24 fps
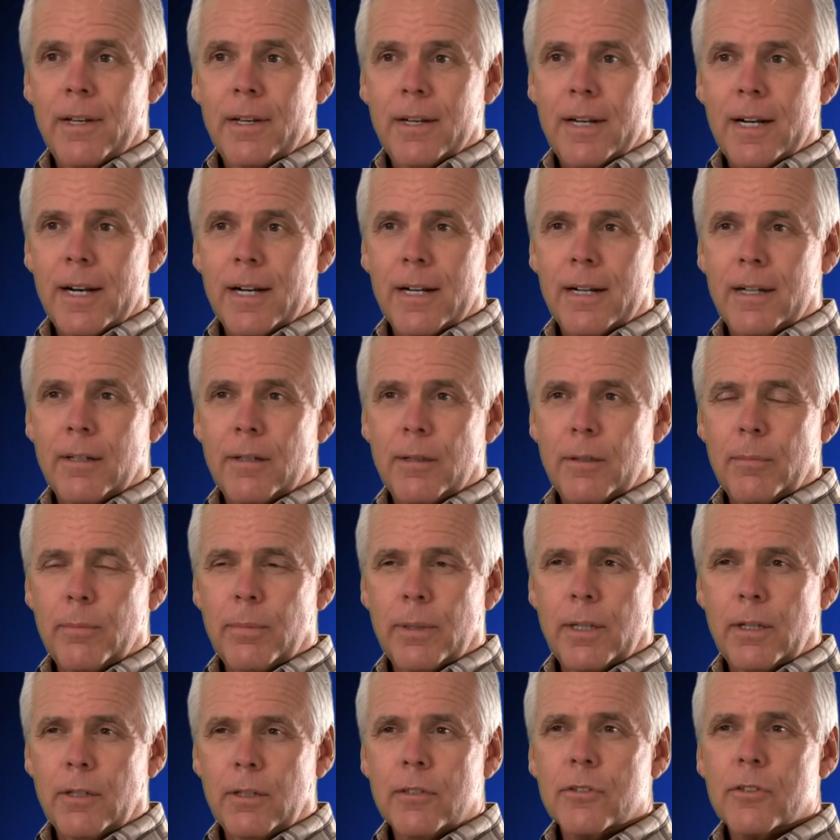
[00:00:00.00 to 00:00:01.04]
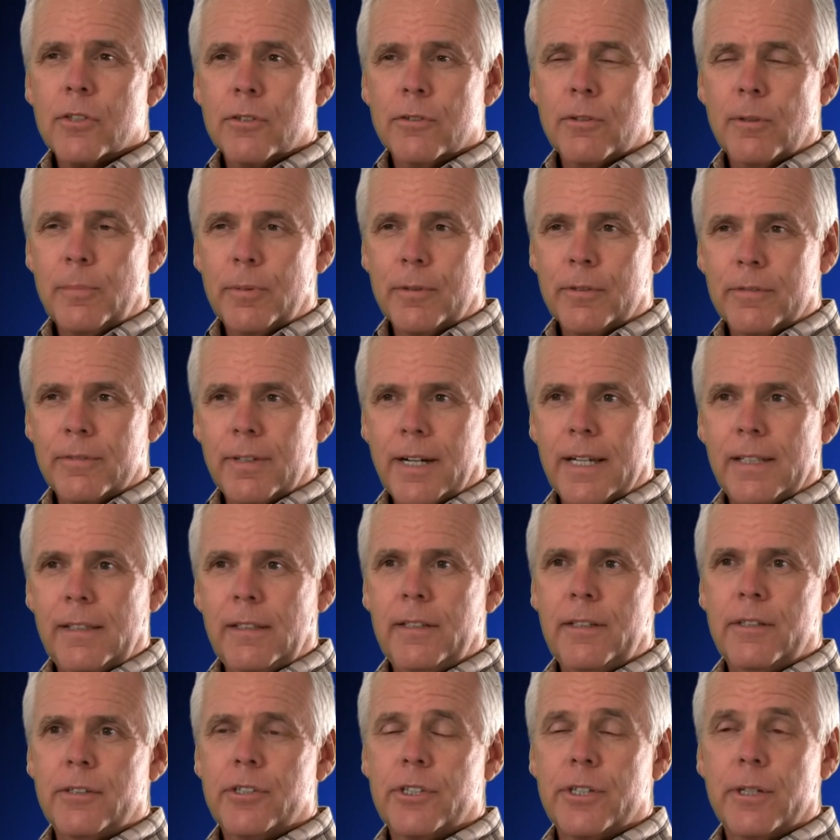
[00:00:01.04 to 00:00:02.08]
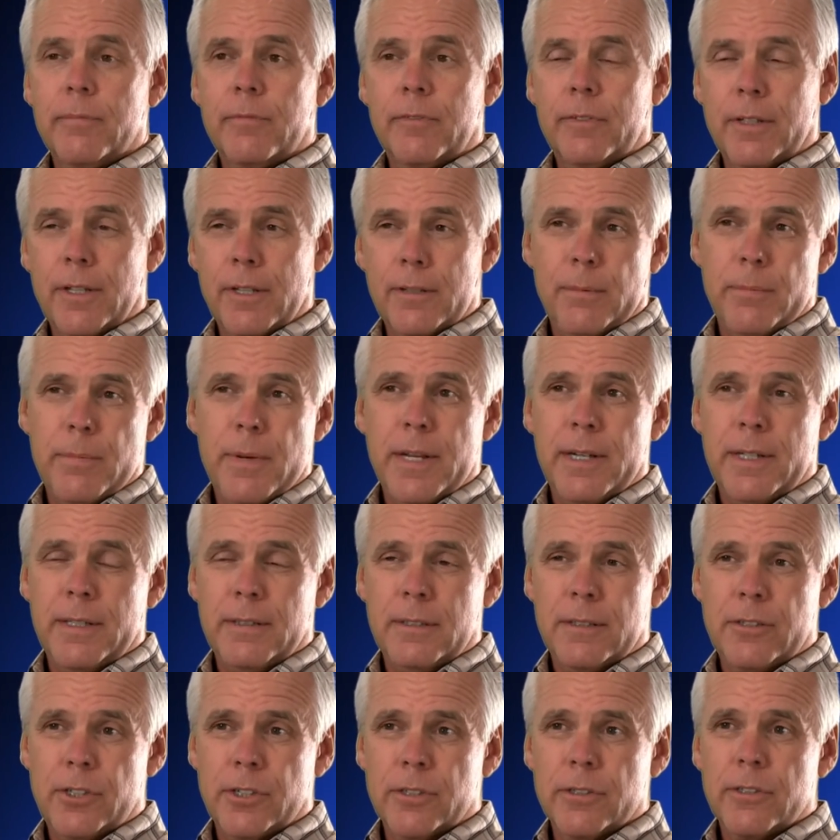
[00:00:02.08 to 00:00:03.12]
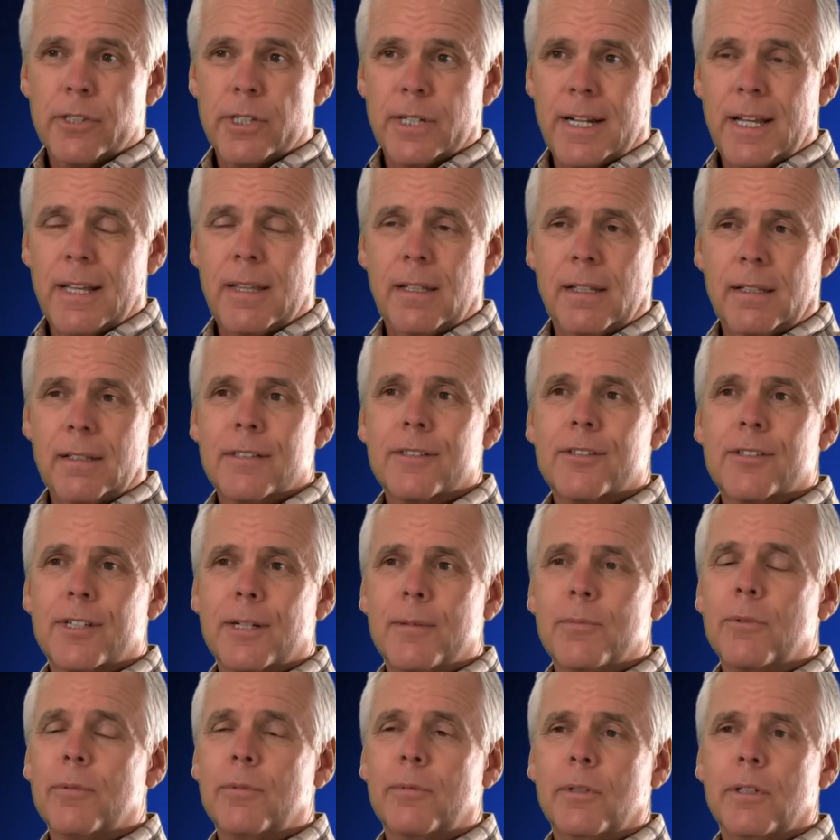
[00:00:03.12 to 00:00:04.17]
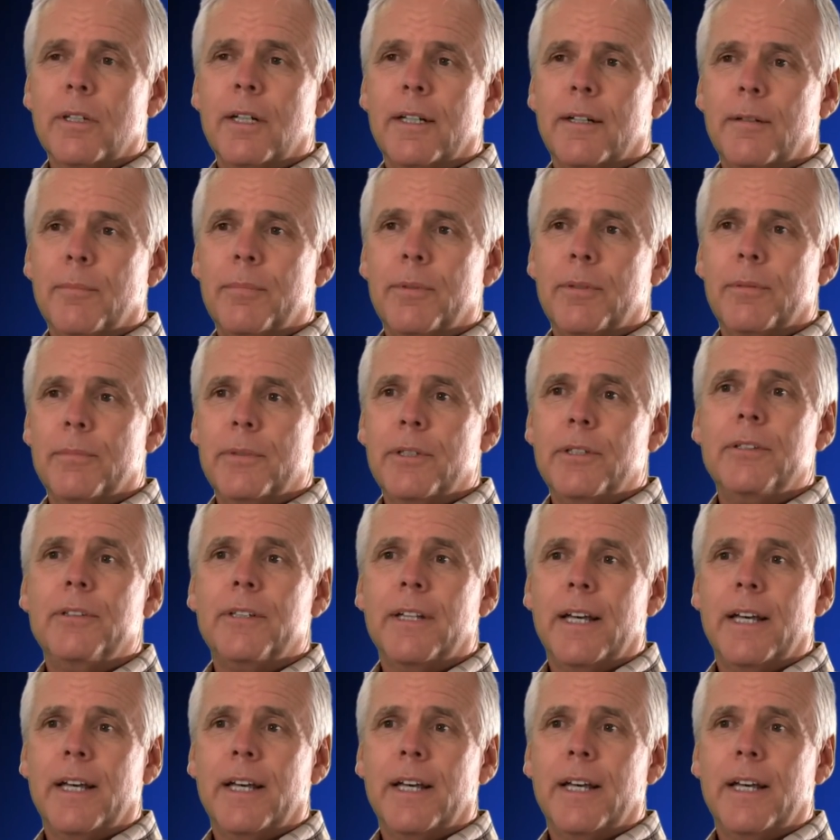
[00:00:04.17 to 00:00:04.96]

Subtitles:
but also to provide leadership for other men in the church, and I think the summit will help them do